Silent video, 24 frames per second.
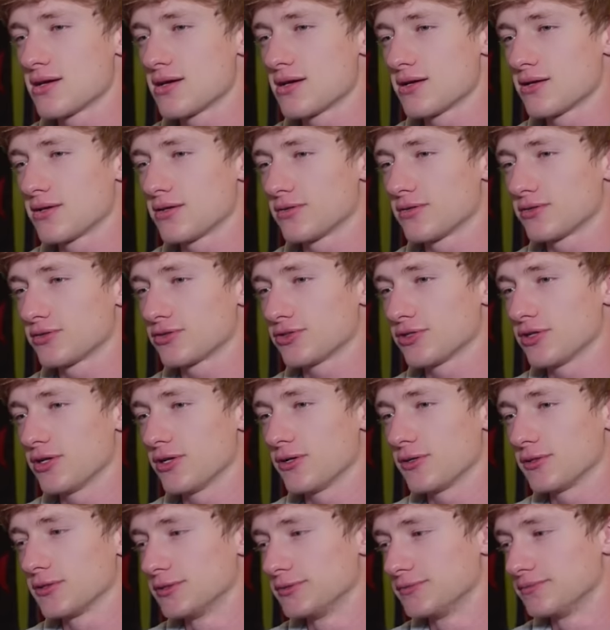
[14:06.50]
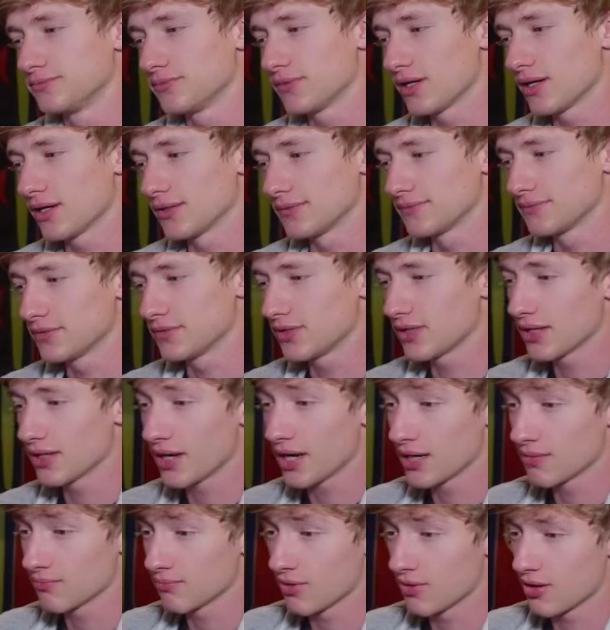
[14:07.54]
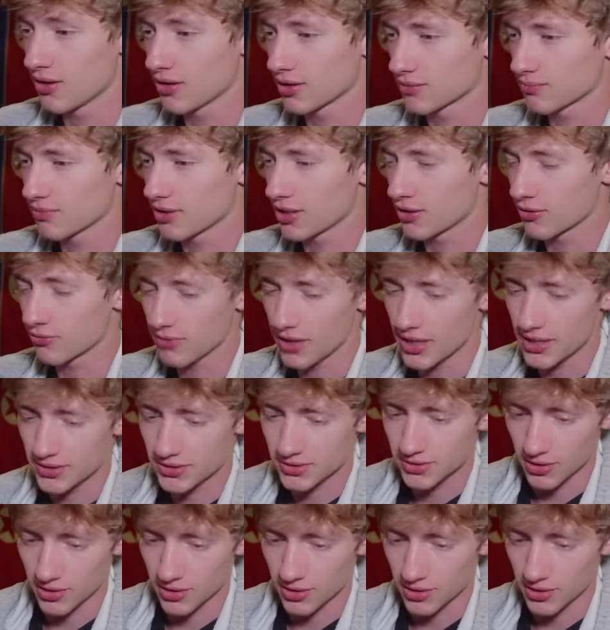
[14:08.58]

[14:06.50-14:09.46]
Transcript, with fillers: so yeah, you get height mogged by a rice cell.